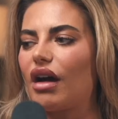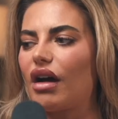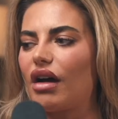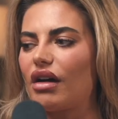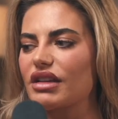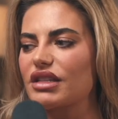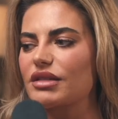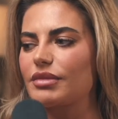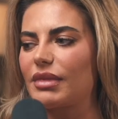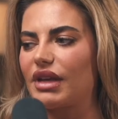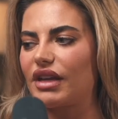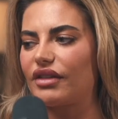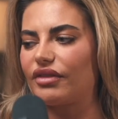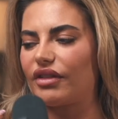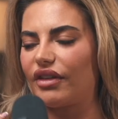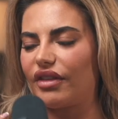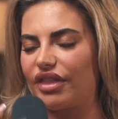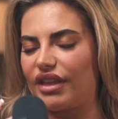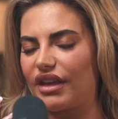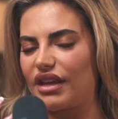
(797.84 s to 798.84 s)
ask me
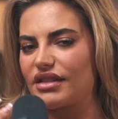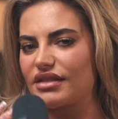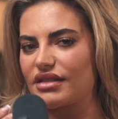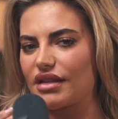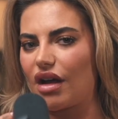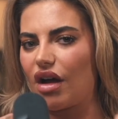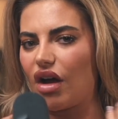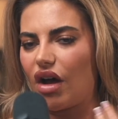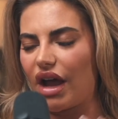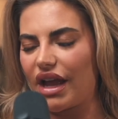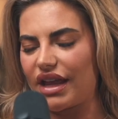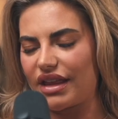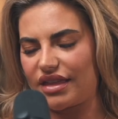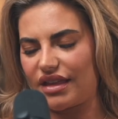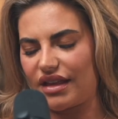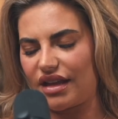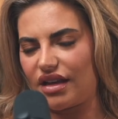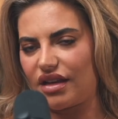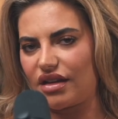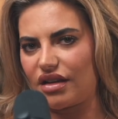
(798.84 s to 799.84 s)
for things that I
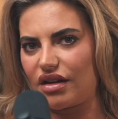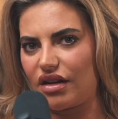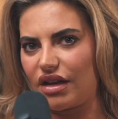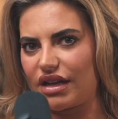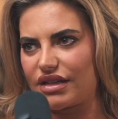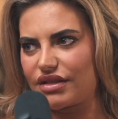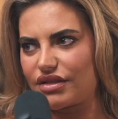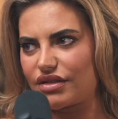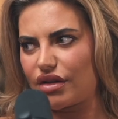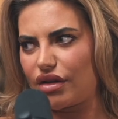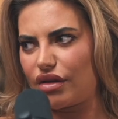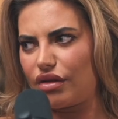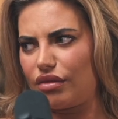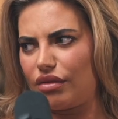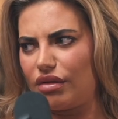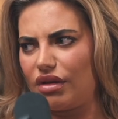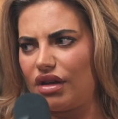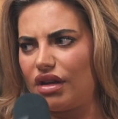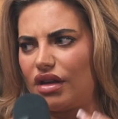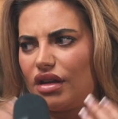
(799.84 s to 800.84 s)
think are like
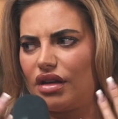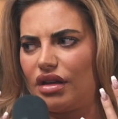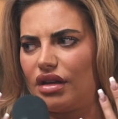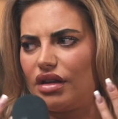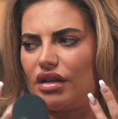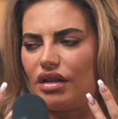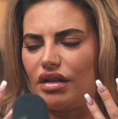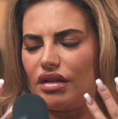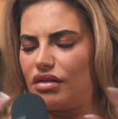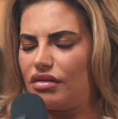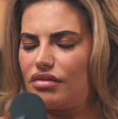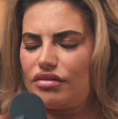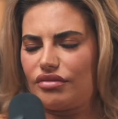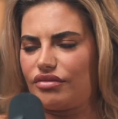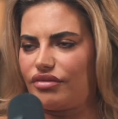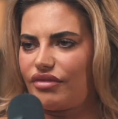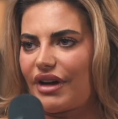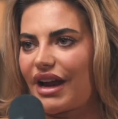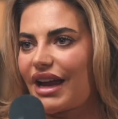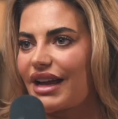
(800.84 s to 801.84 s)
so
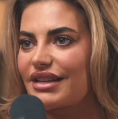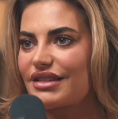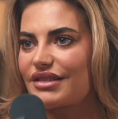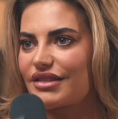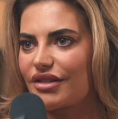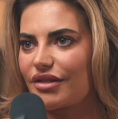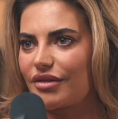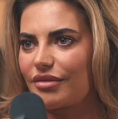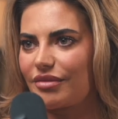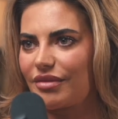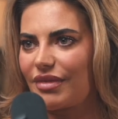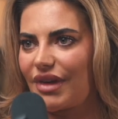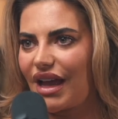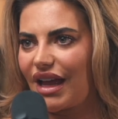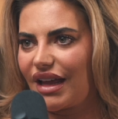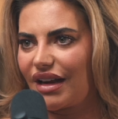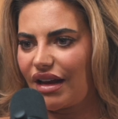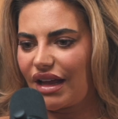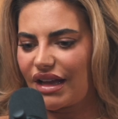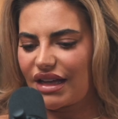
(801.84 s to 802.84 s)
random,
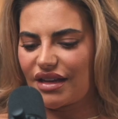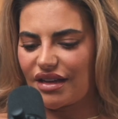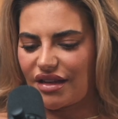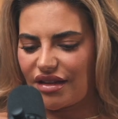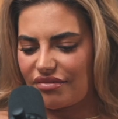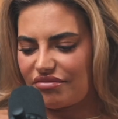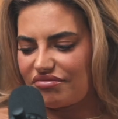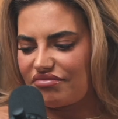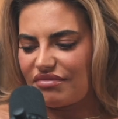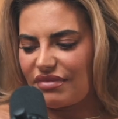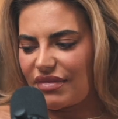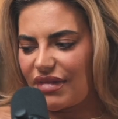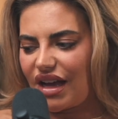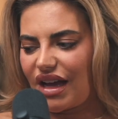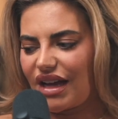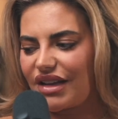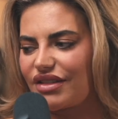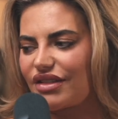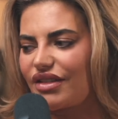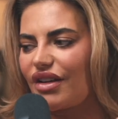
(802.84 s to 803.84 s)
and like,
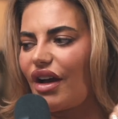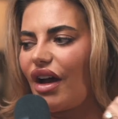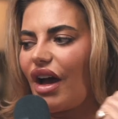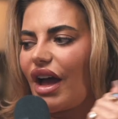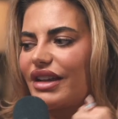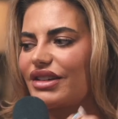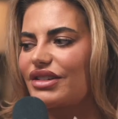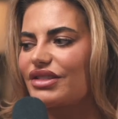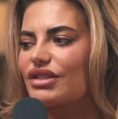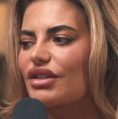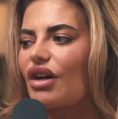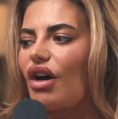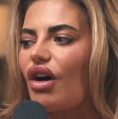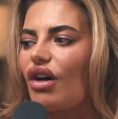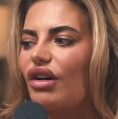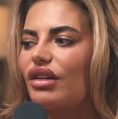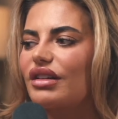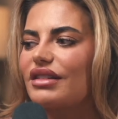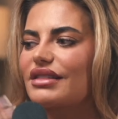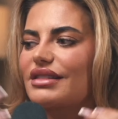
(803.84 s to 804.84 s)
I don't know, I just
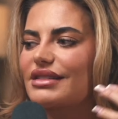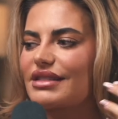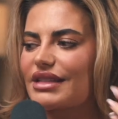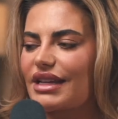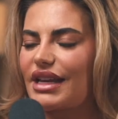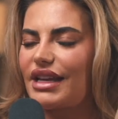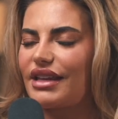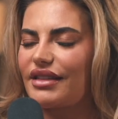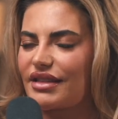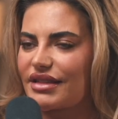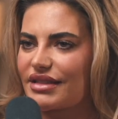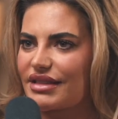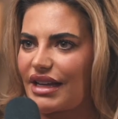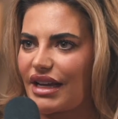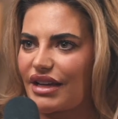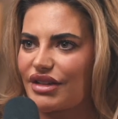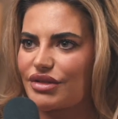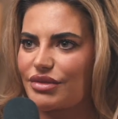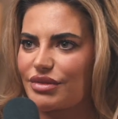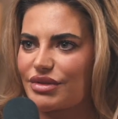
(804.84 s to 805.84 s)
can't see the
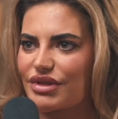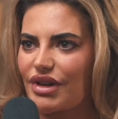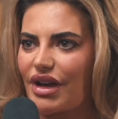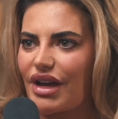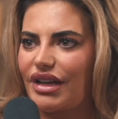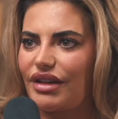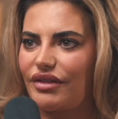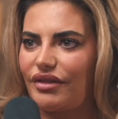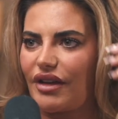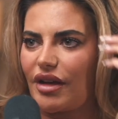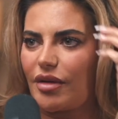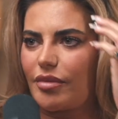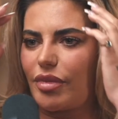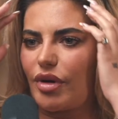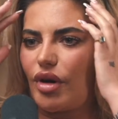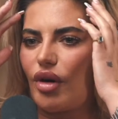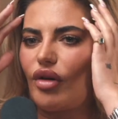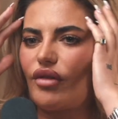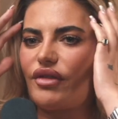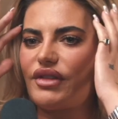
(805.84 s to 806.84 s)
sexual side of it,
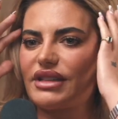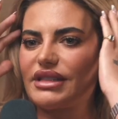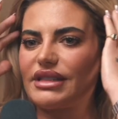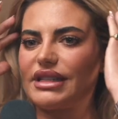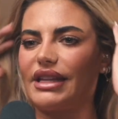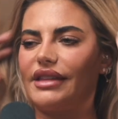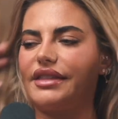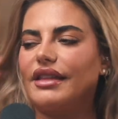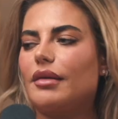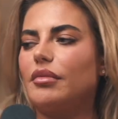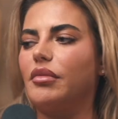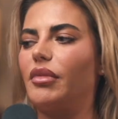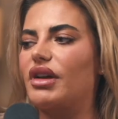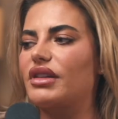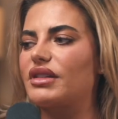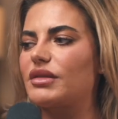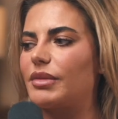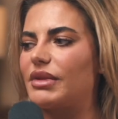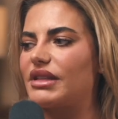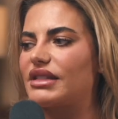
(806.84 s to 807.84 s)
but obviously there
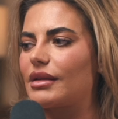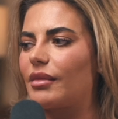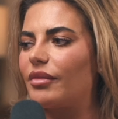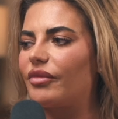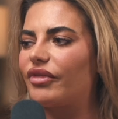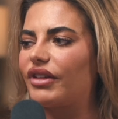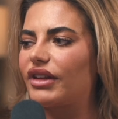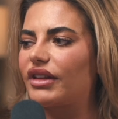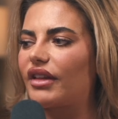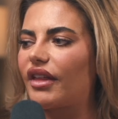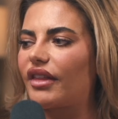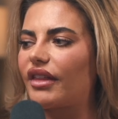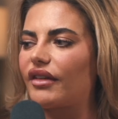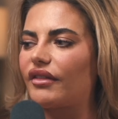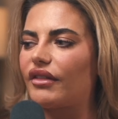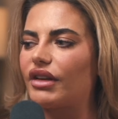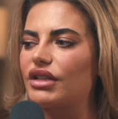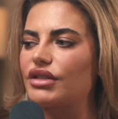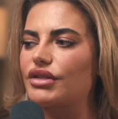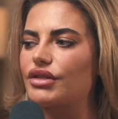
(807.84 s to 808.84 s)
must be something that
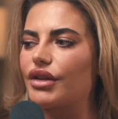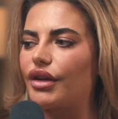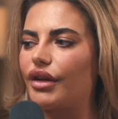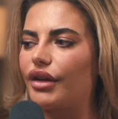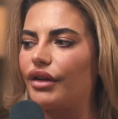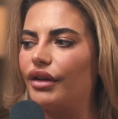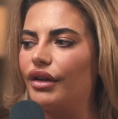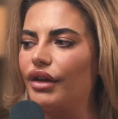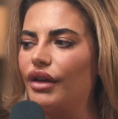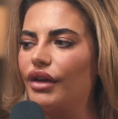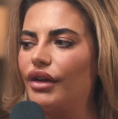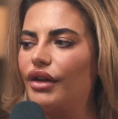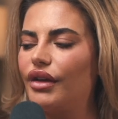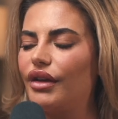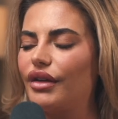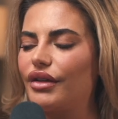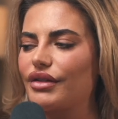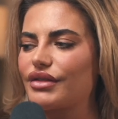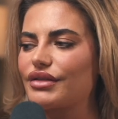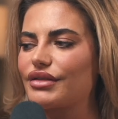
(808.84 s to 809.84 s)
they're into.
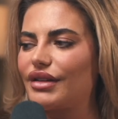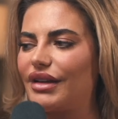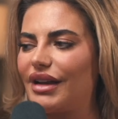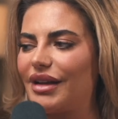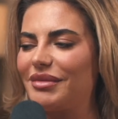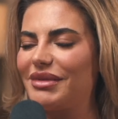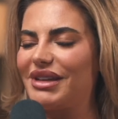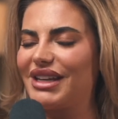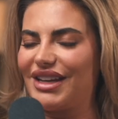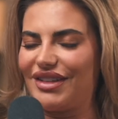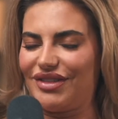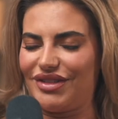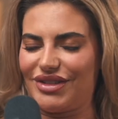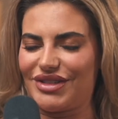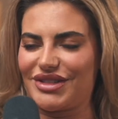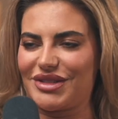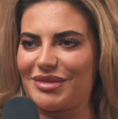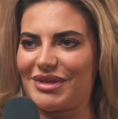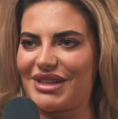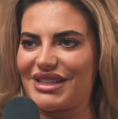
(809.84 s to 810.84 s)
So let me give you
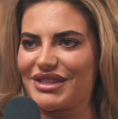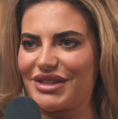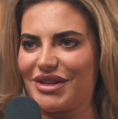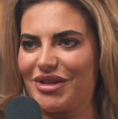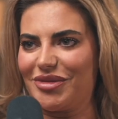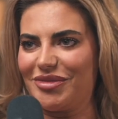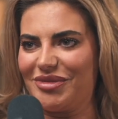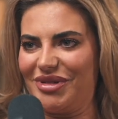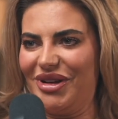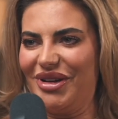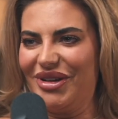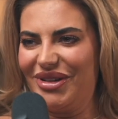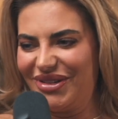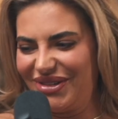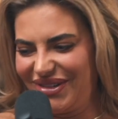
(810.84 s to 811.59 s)
some examples.